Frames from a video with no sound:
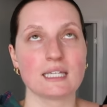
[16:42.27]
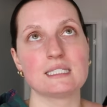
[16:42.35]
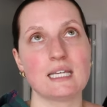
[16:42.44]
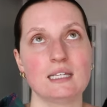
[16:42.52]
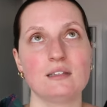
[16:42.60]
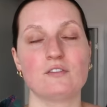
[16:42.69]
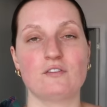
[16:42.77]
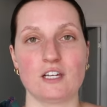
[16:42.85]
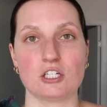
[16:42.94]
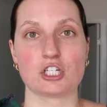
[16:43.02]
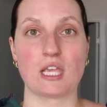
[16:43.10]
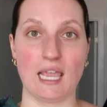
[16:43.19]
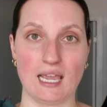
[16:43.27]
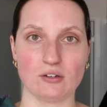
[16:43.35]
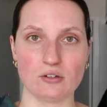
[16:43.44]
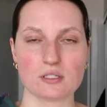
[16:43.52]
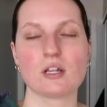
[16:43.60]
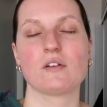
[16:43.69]
like tinned fish
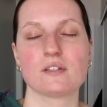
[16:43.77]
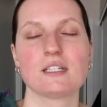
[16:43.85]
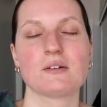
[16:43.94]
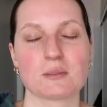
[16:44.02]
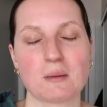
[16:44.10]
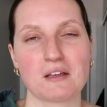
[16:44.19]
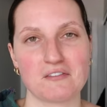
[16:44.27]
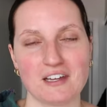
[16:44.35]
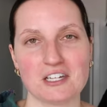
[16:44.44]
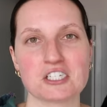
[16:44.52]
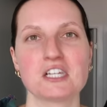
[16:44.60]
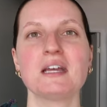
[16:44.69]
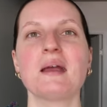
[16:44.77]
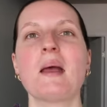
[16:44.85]
candles that obviously don't smell like fish,